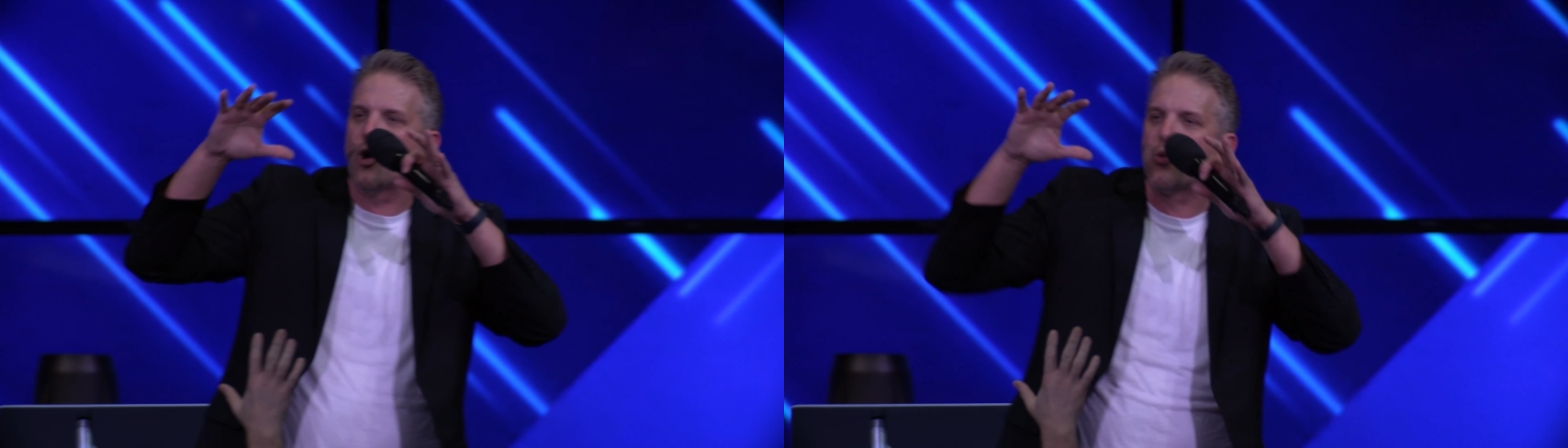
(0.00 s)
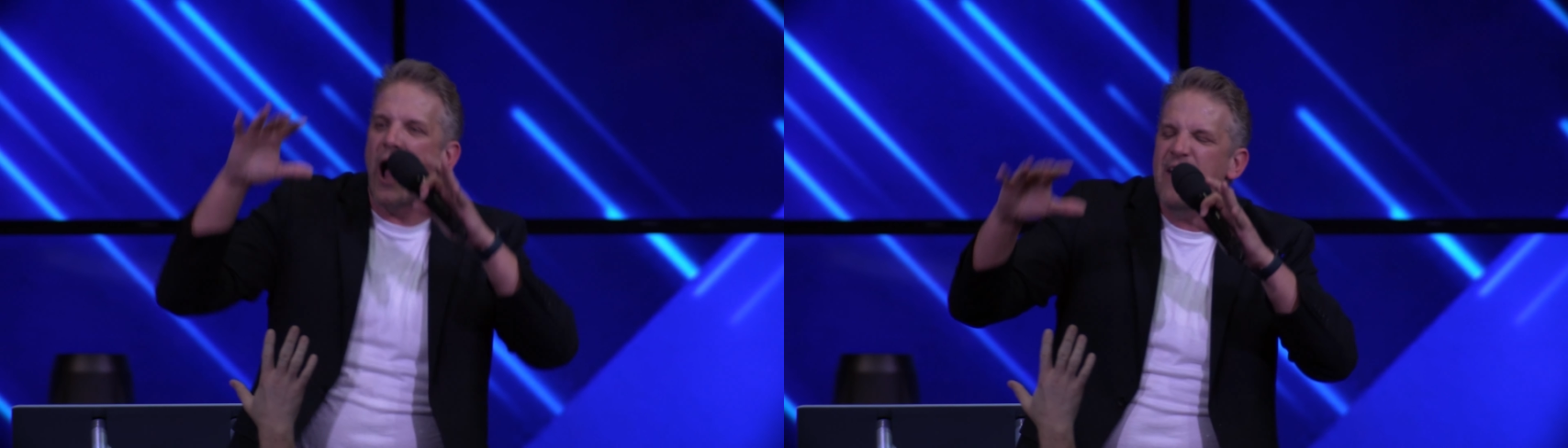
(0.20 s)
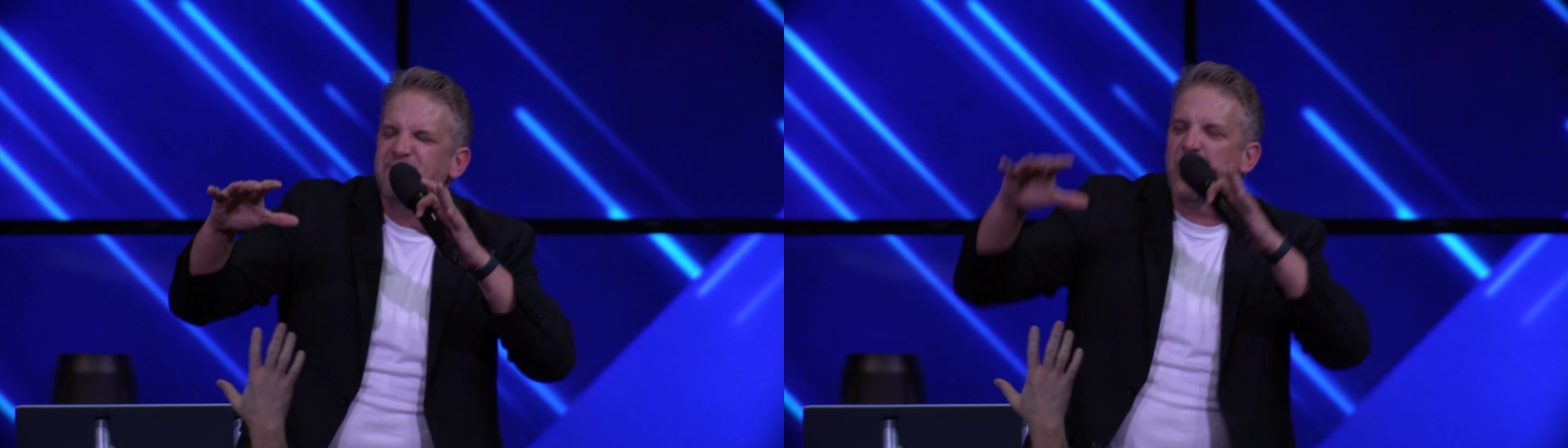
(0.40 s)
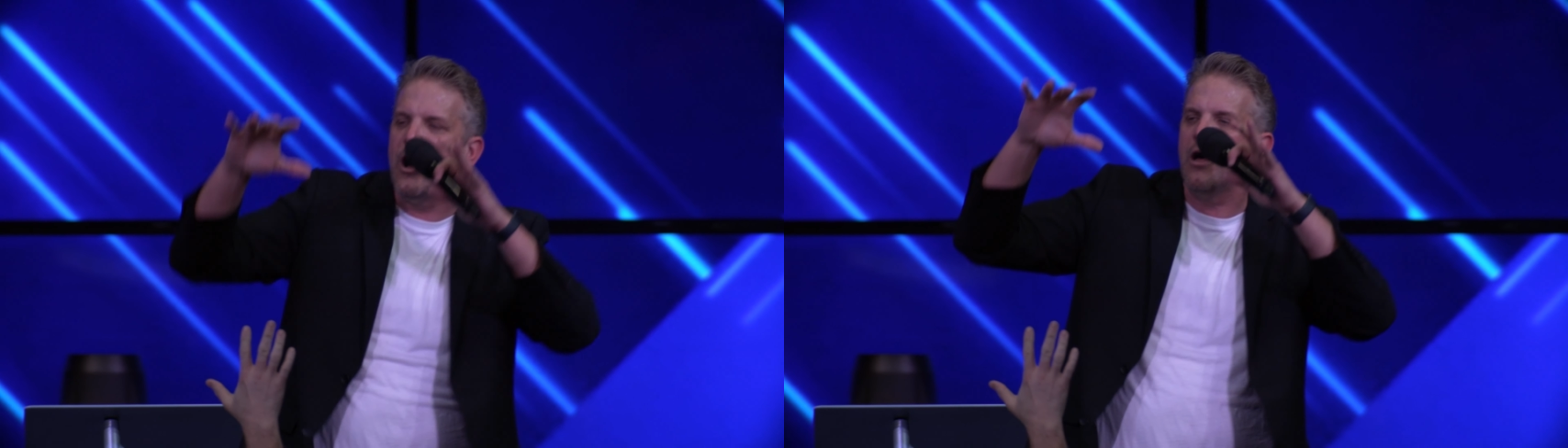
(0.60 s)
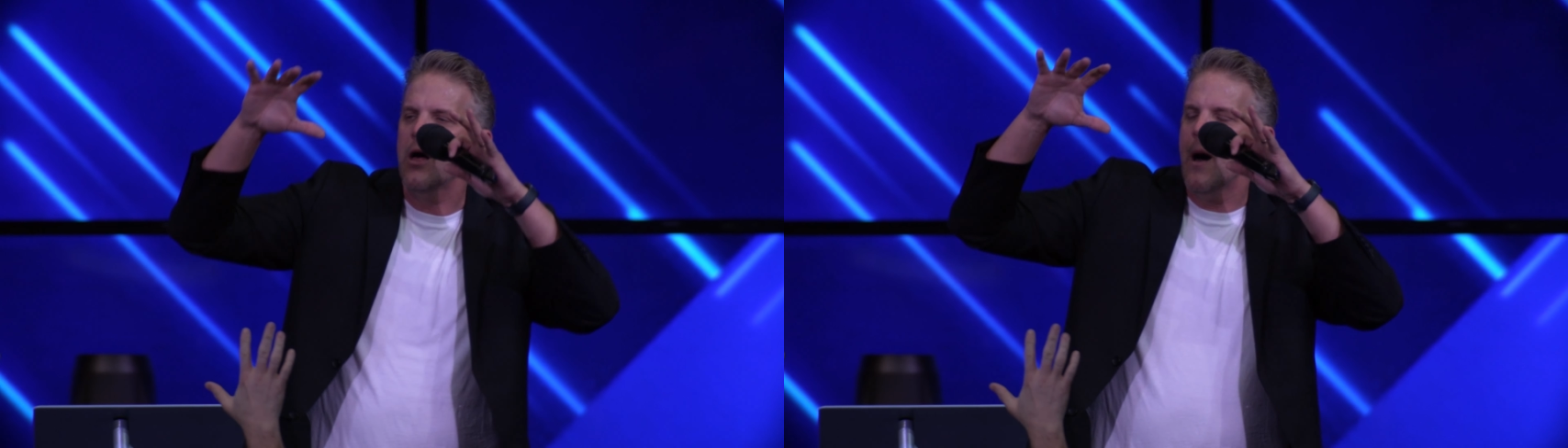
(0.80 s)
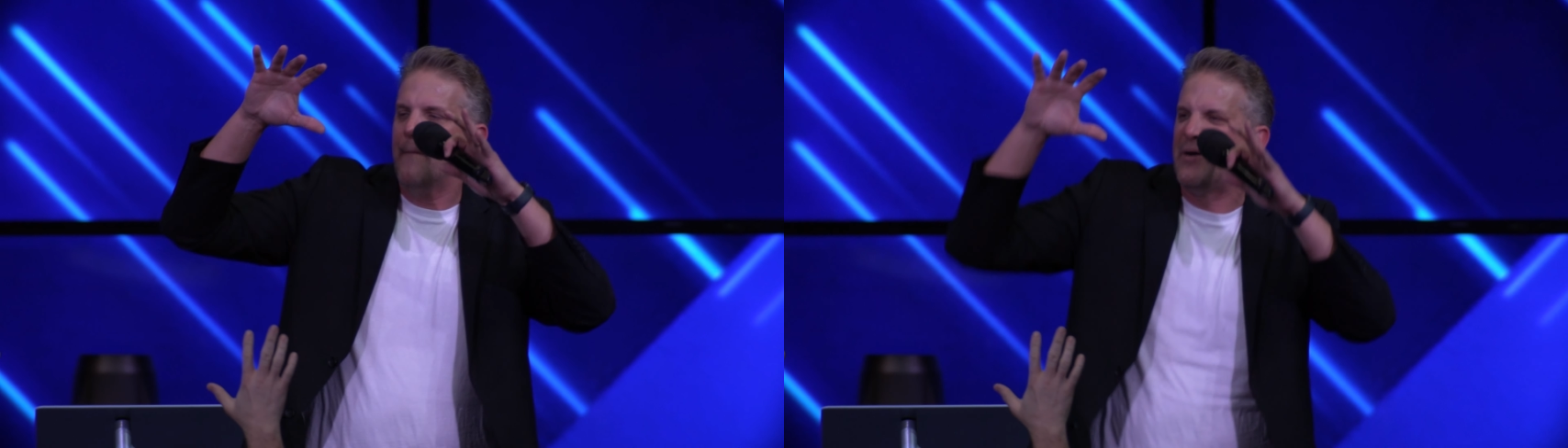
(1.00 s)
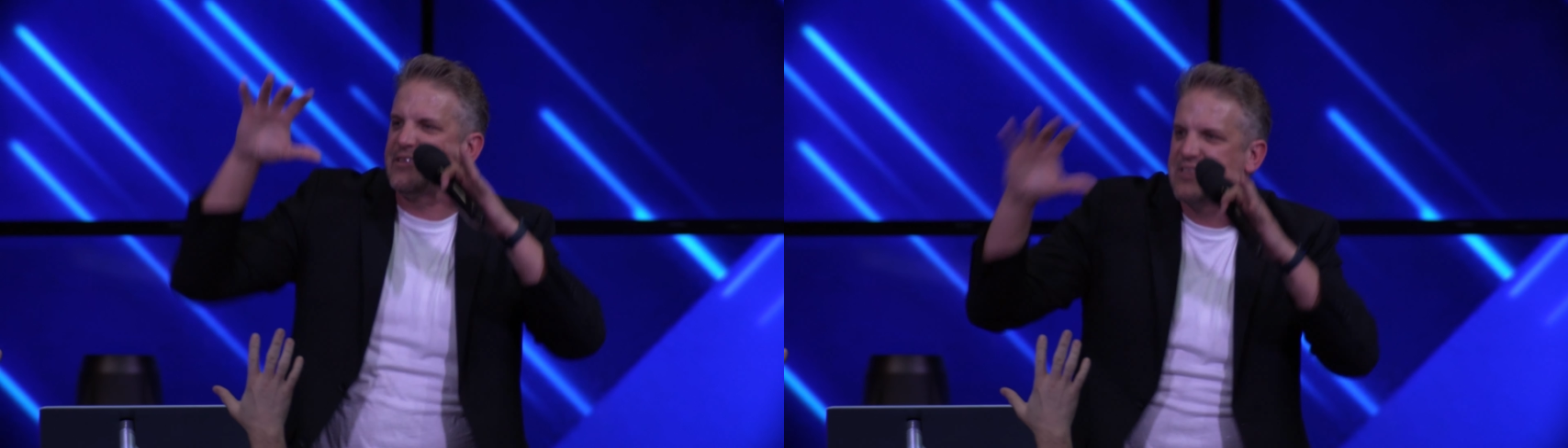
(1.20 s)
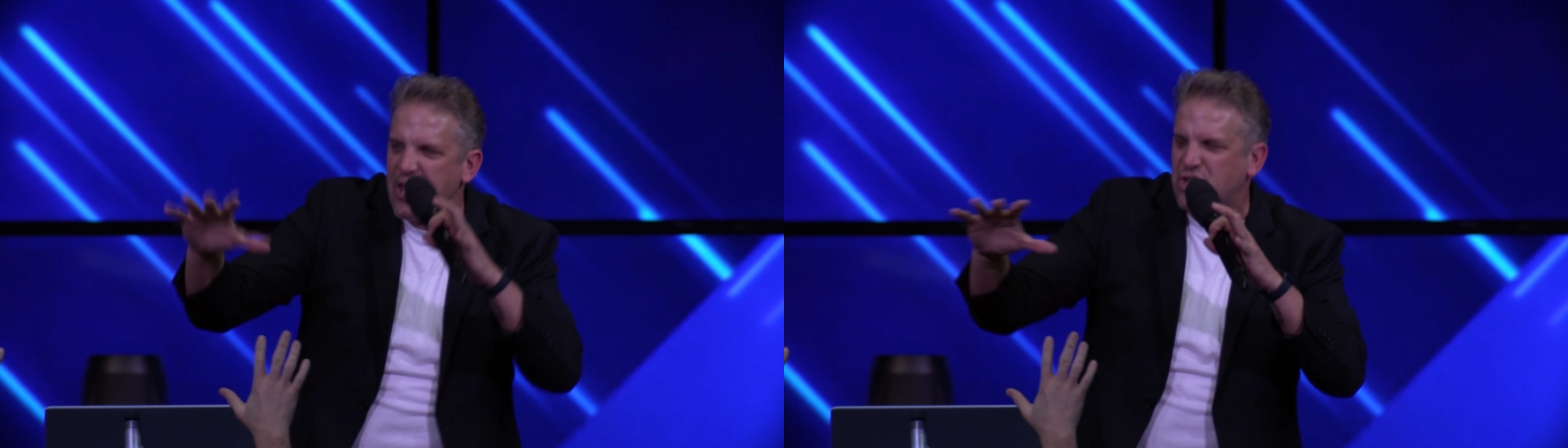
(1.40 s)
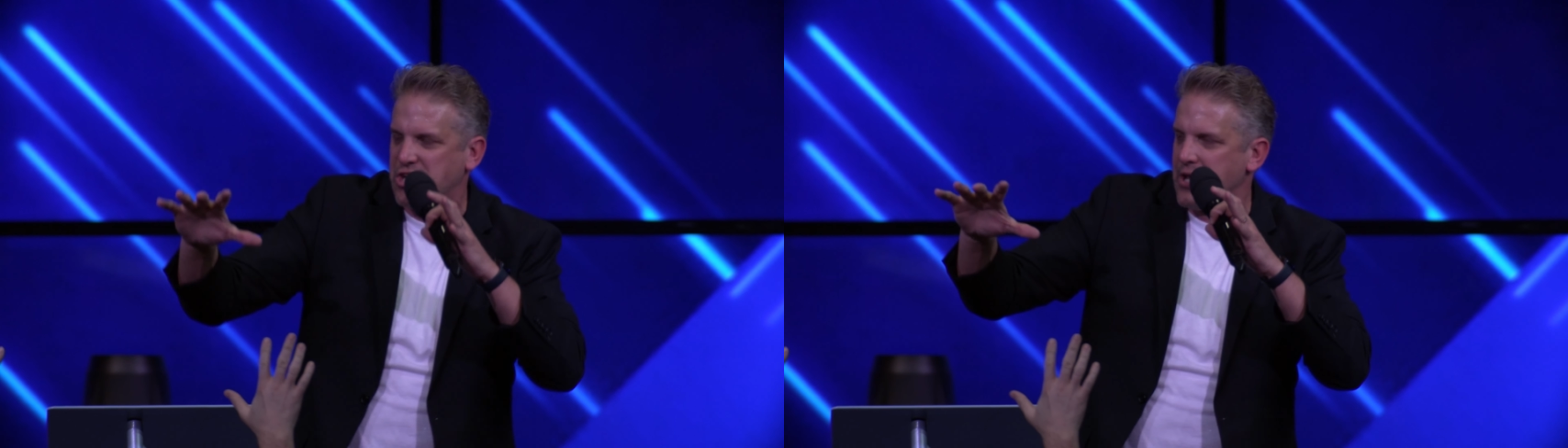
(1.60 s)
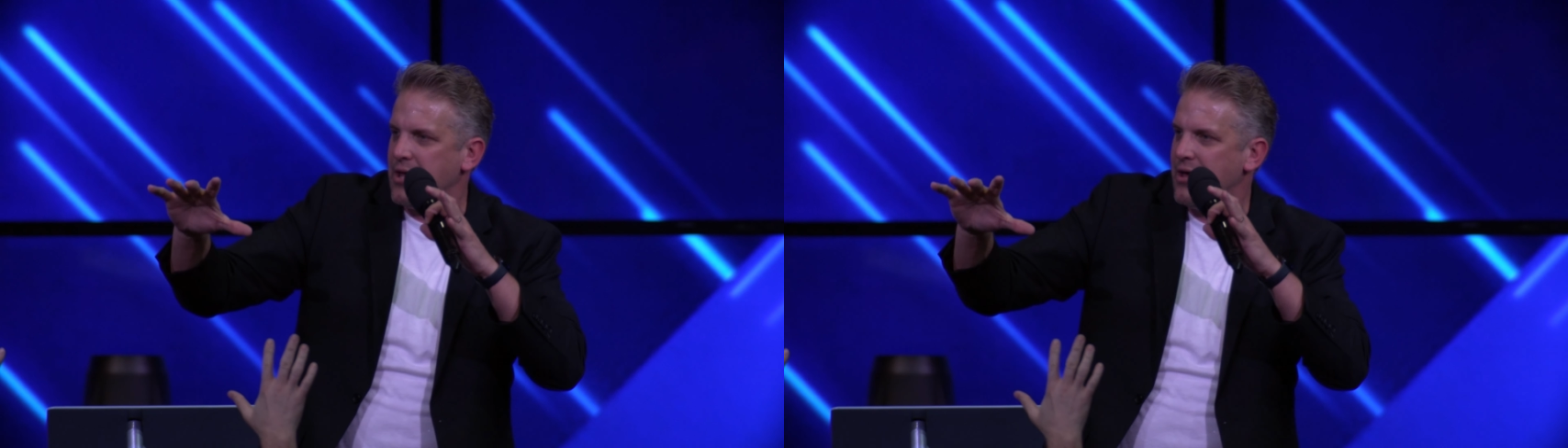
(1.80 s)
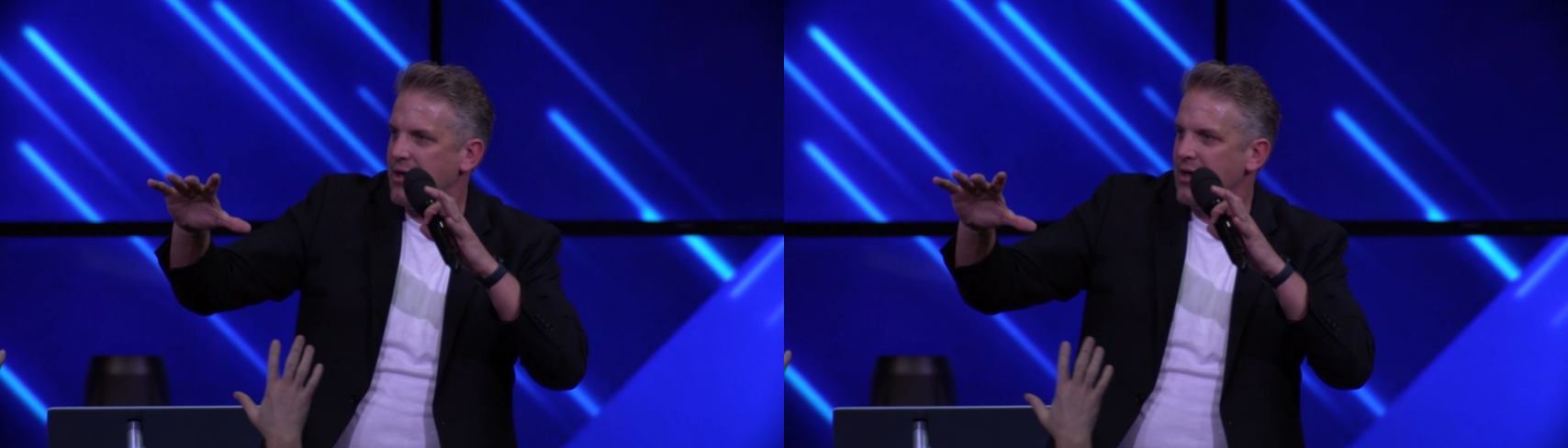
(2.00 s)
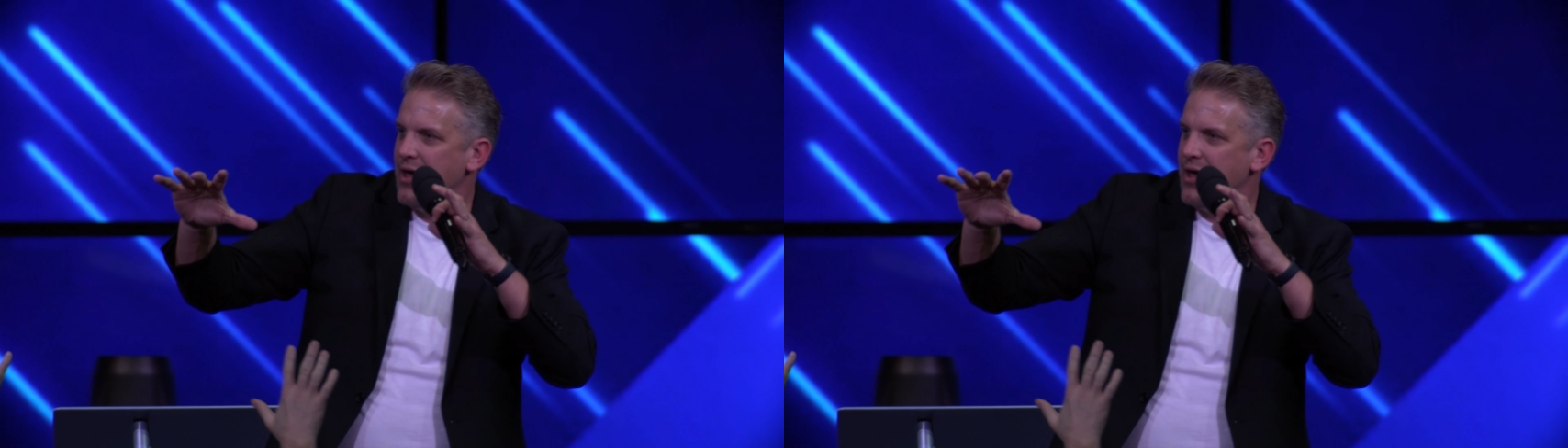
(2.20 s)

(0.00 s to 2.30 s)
your rightful position.